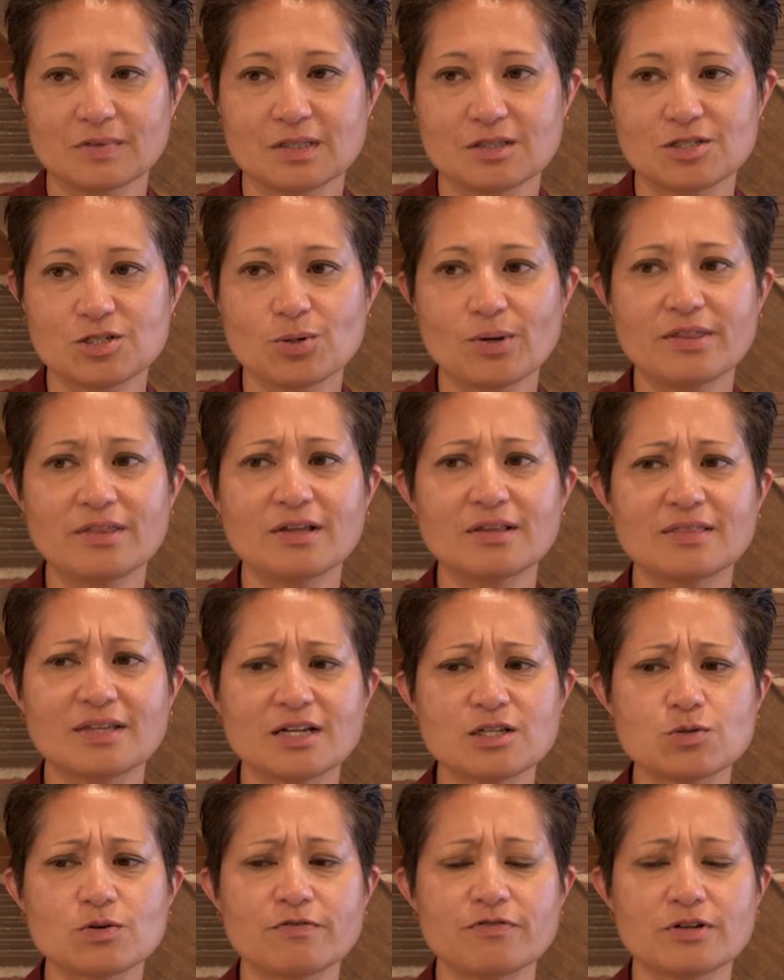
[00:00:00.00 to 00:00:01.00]
So I think
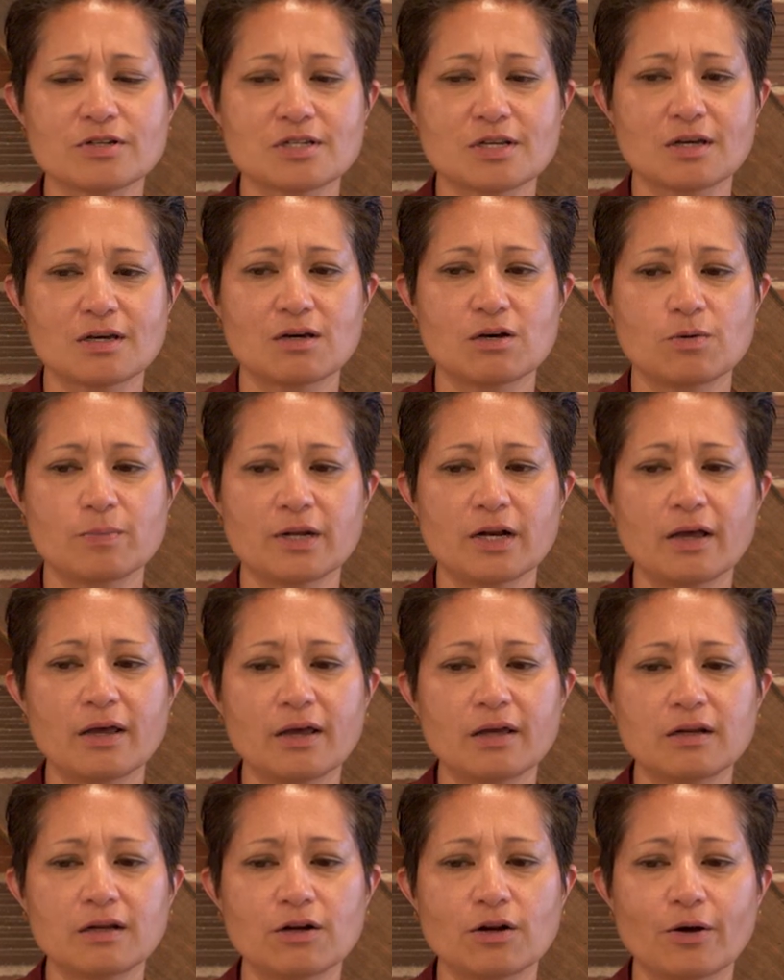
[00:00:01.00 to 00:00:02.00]
that's what feels like home. And
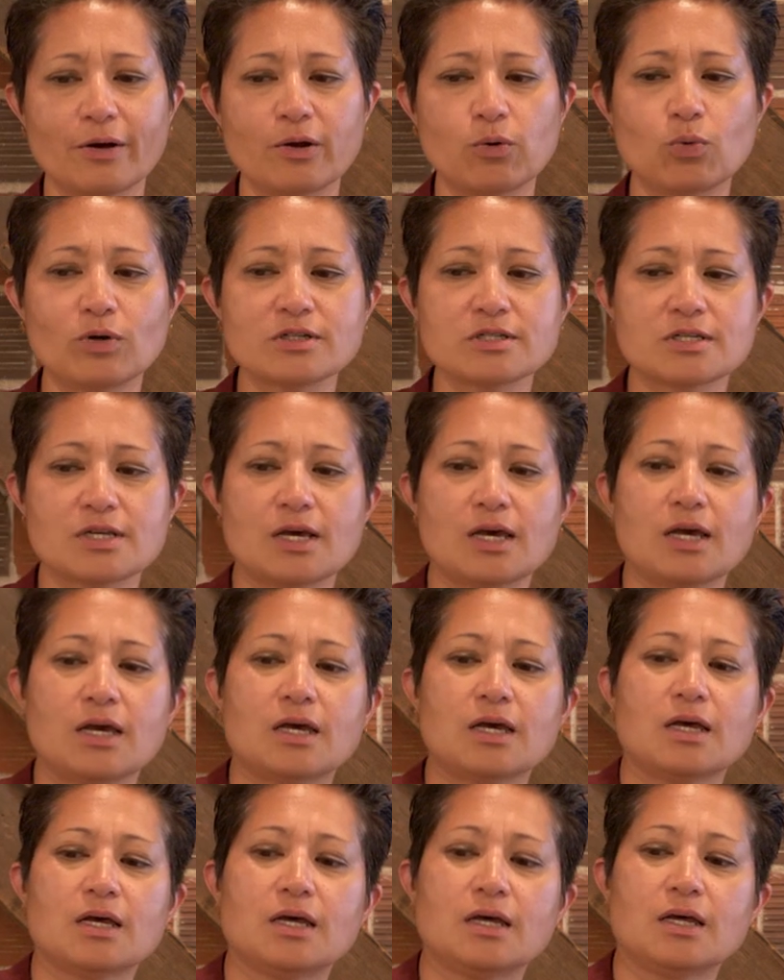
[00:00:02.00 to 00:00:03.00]
I will
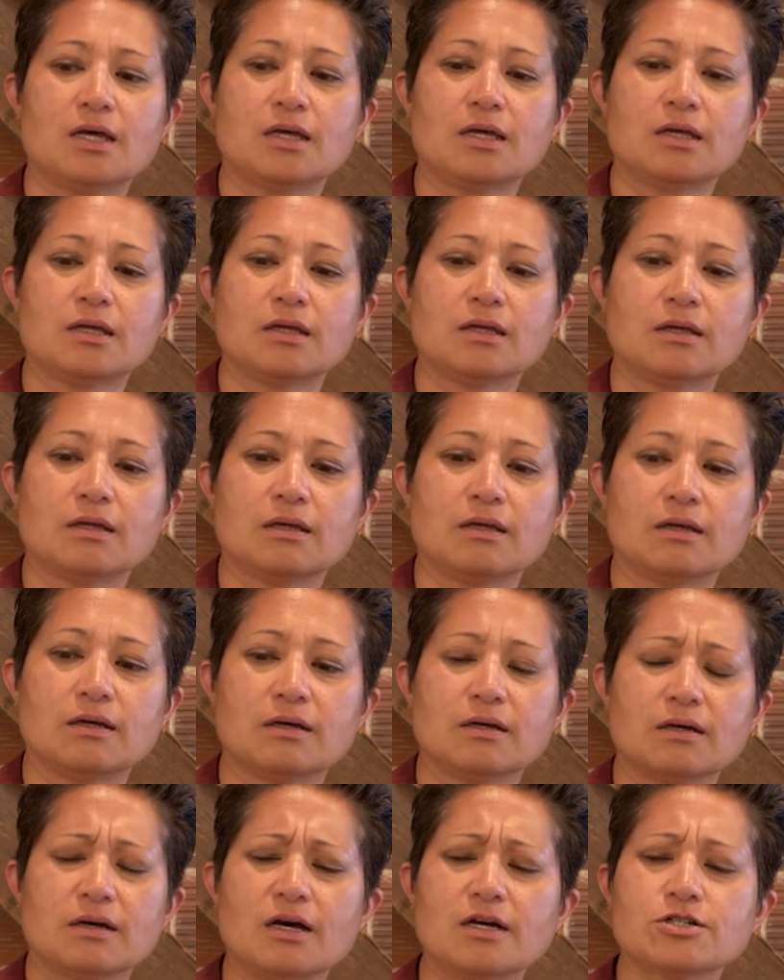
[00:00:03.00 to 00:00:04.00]
say,
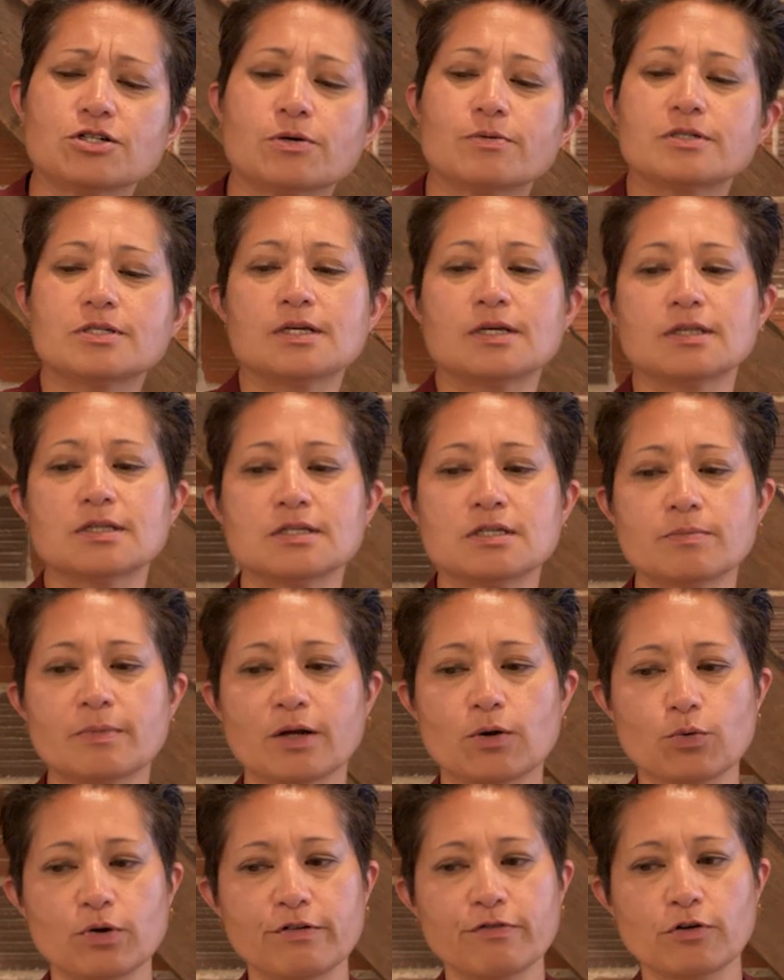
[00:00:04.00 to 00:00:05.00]
gosh, I was saying this in my
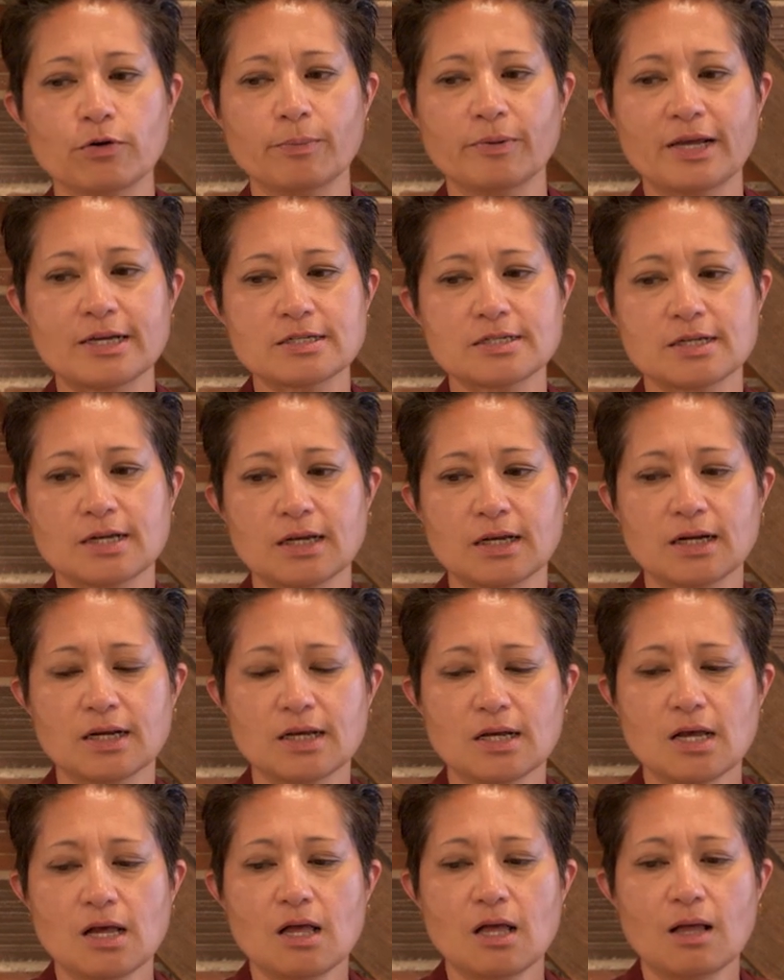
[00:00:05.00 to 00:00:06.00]
grief group last night,
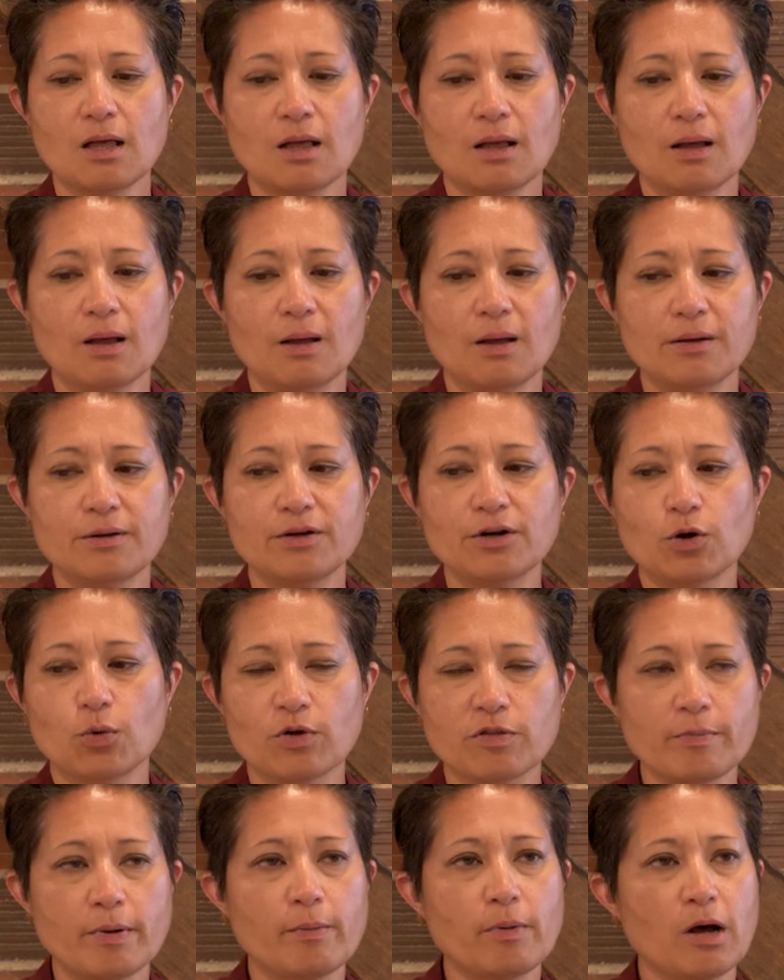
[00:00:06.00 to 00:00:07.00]

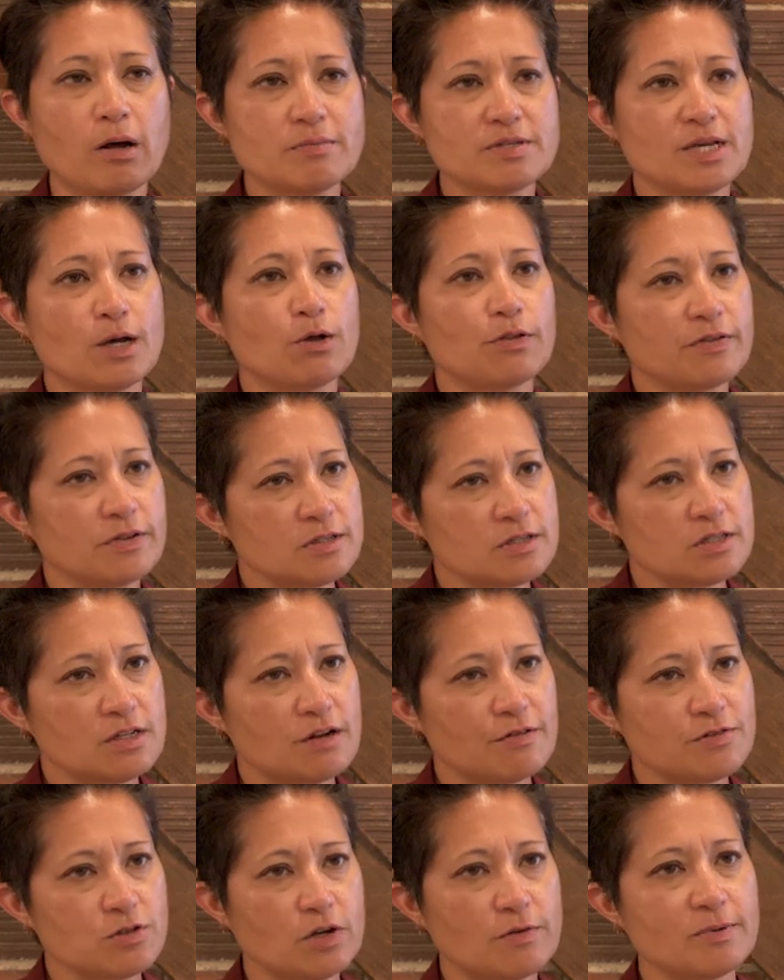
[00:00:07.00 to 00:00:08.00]
with my mom's health and
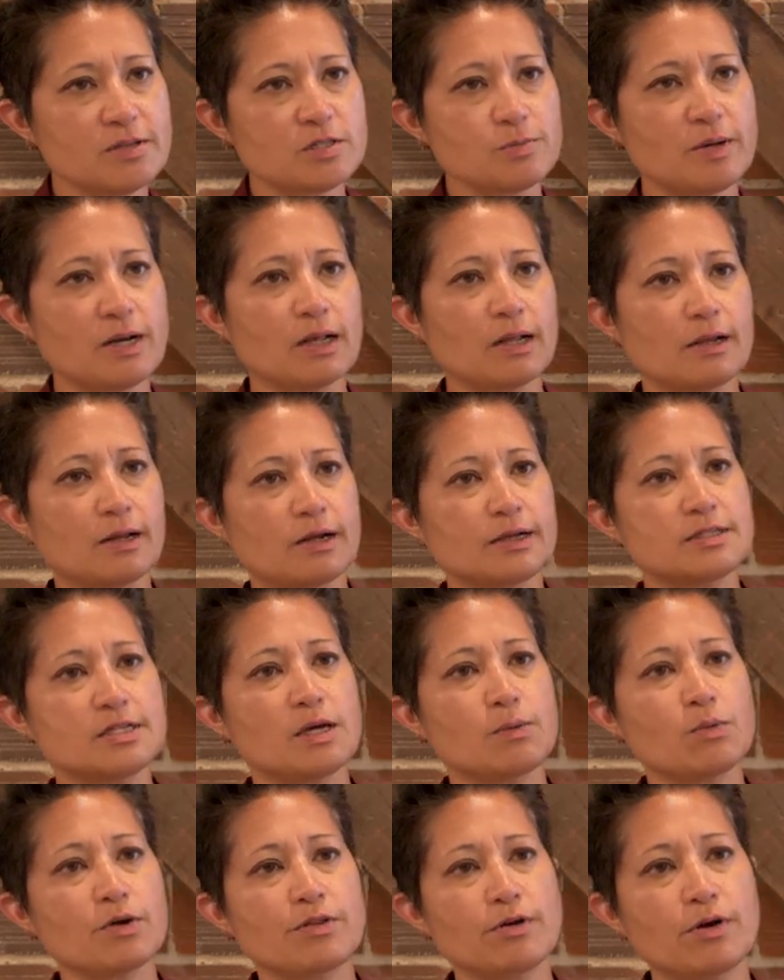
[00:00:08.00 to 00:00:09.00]
stuff. So I've been spending a lot of
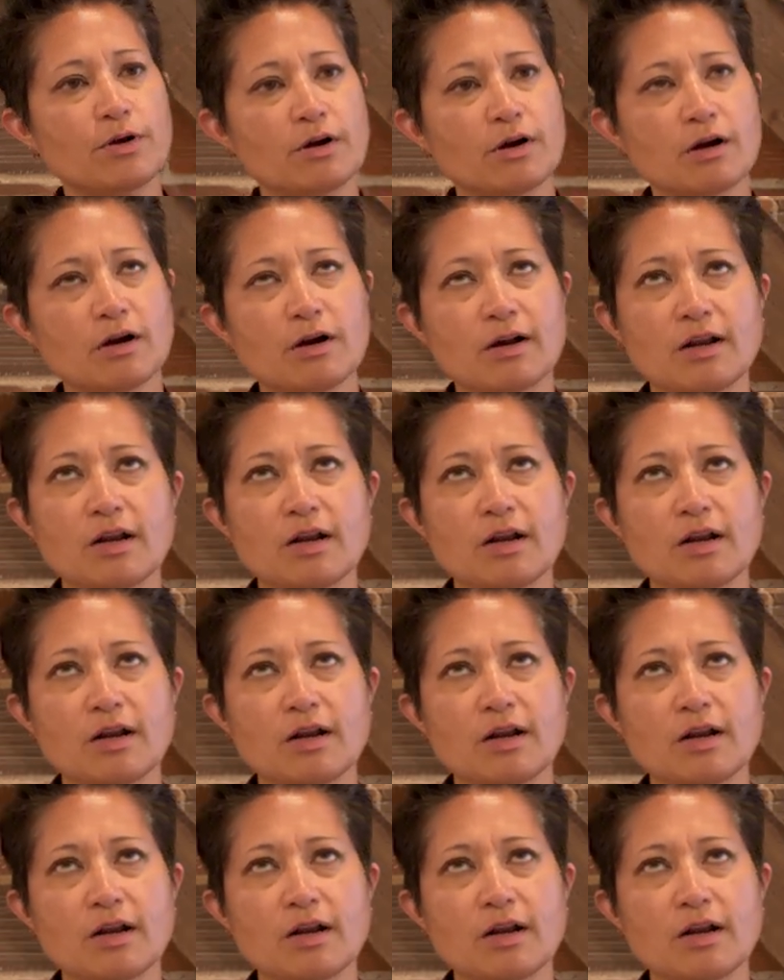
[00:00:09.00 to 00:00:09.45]
time with her.